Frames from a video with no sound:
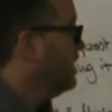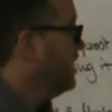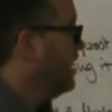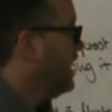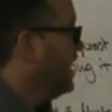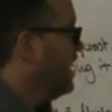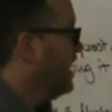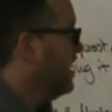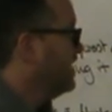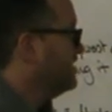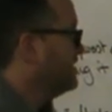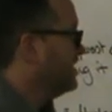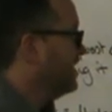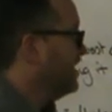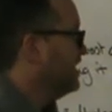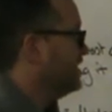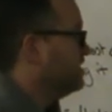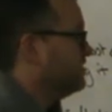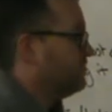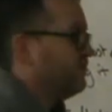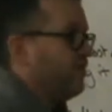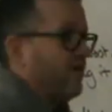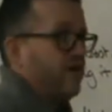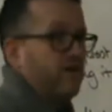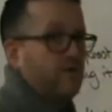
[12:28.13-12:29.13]
and it's
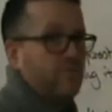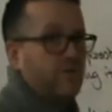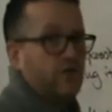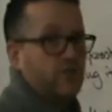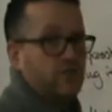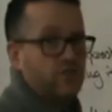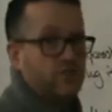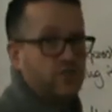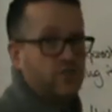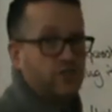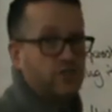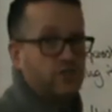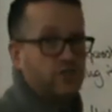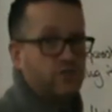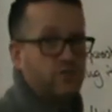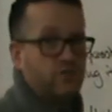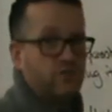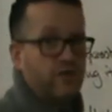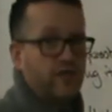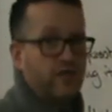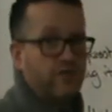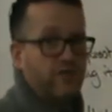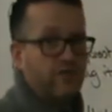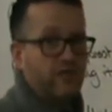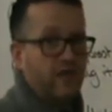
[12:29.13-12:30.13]
very much to do
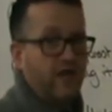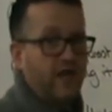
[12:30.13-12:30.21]
with